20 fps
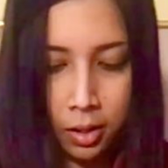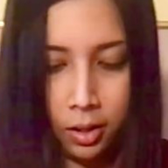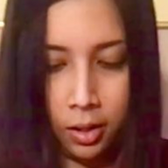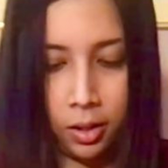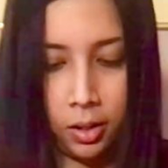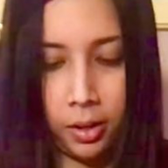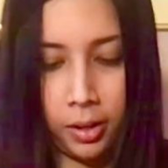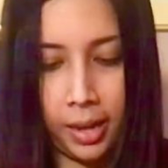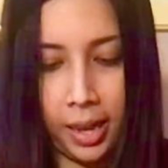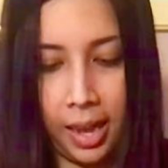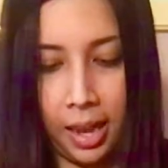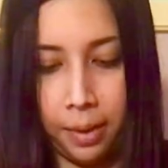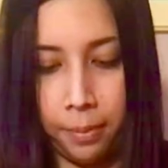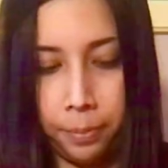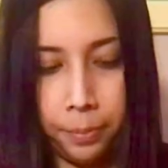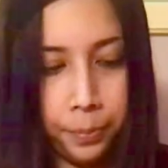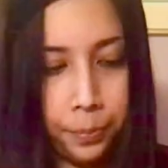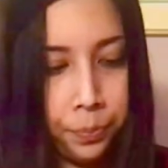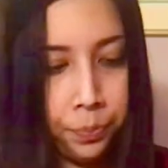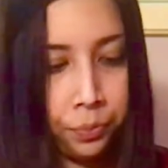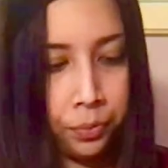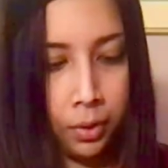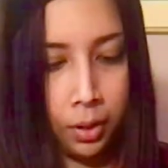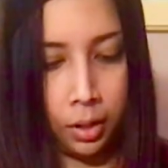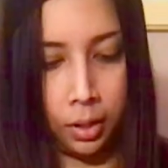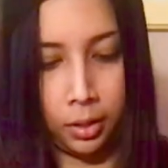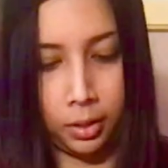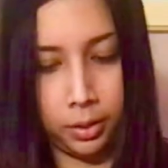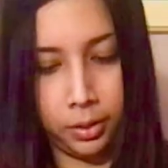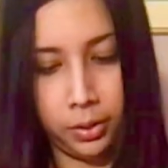Okay,
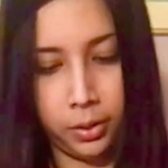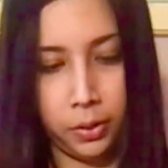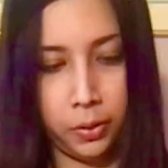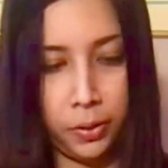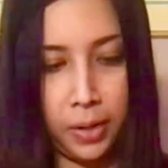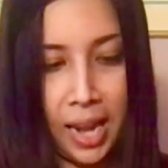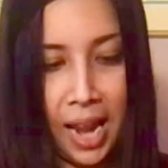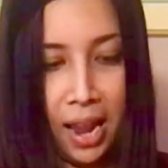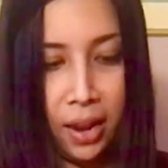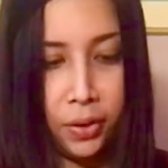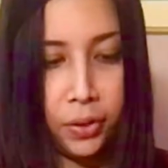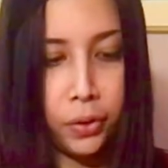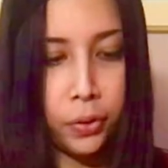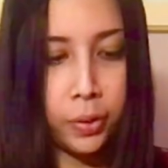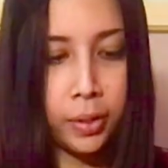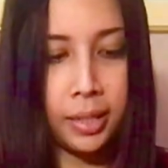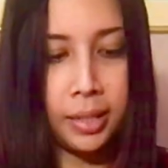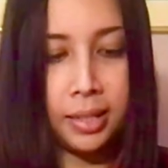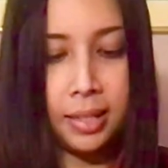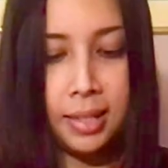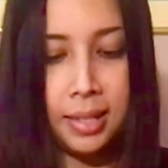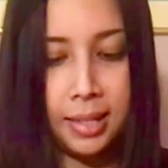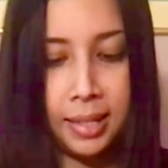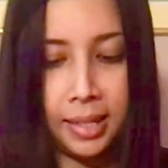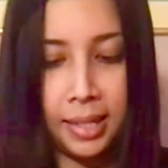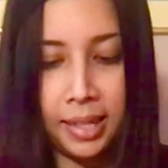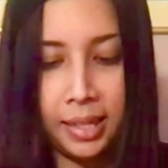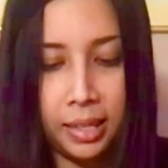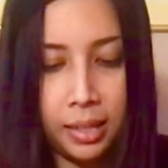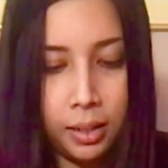so now you can
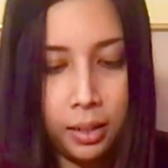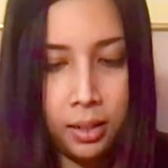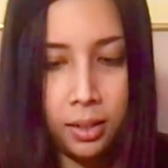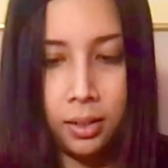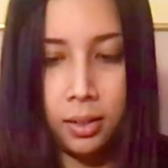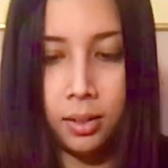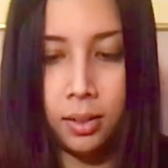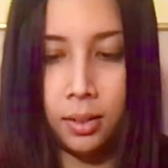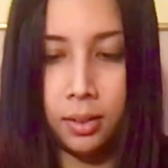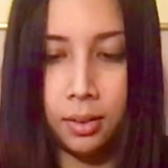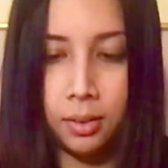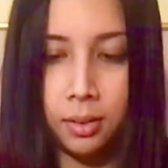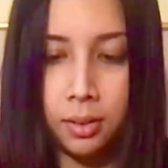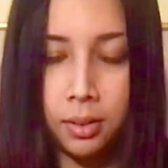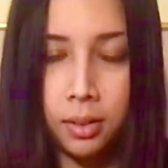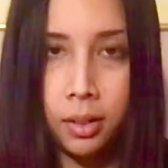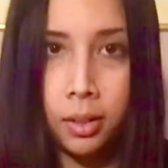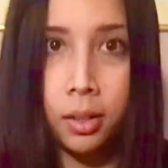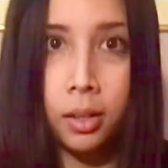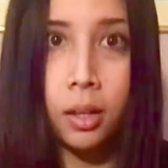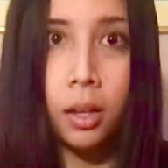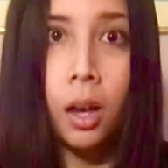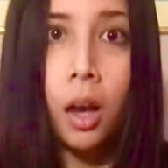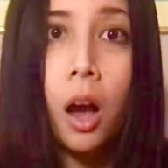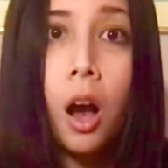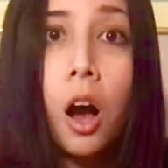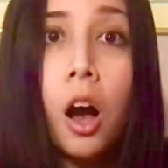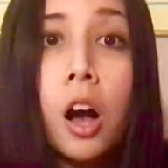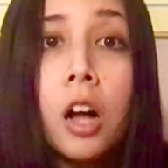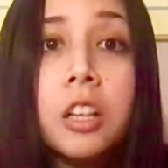see
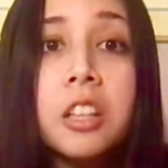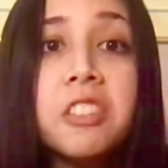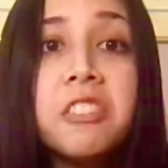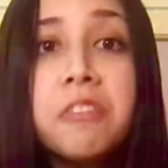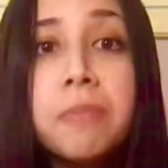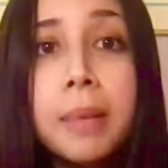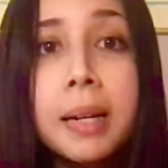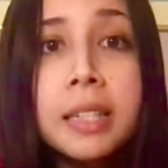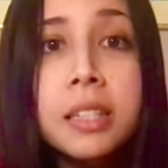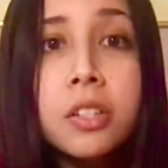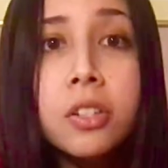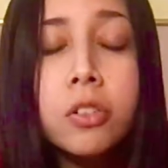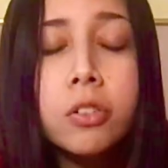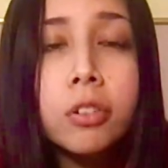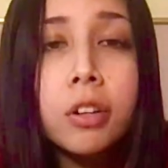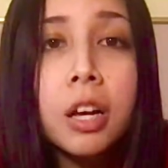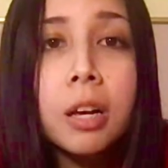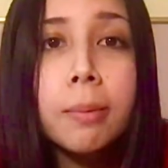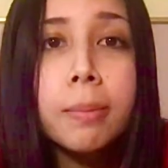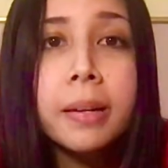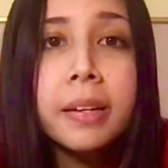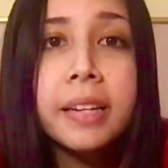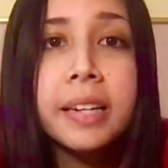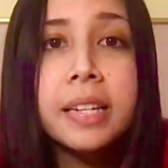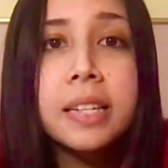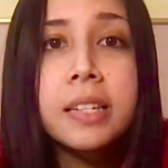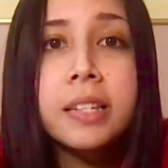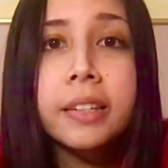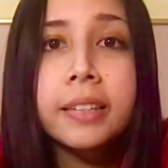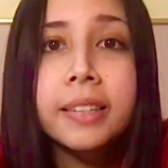all of my
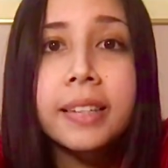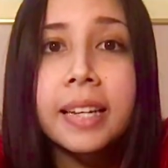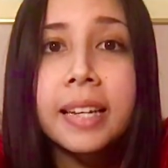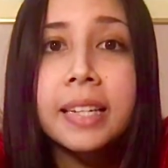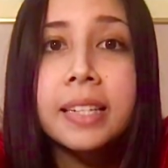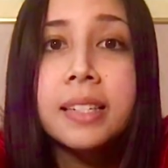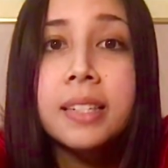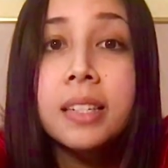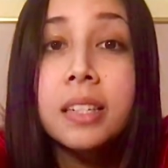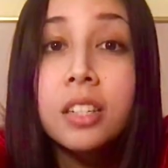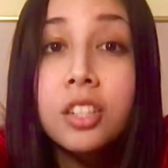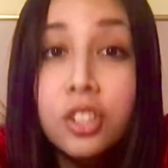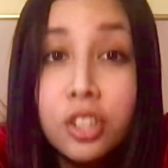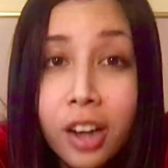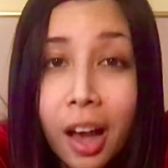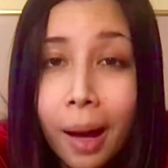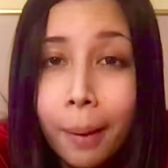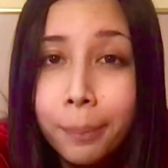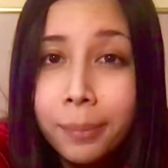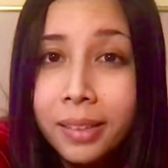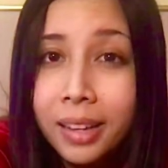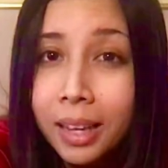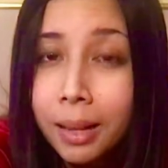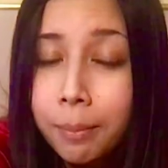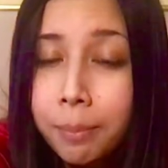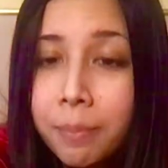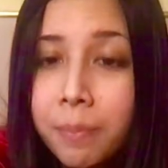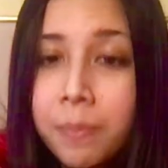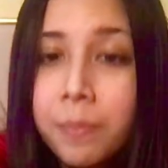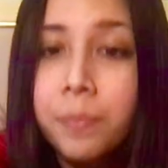strawberries are nice and chopped up.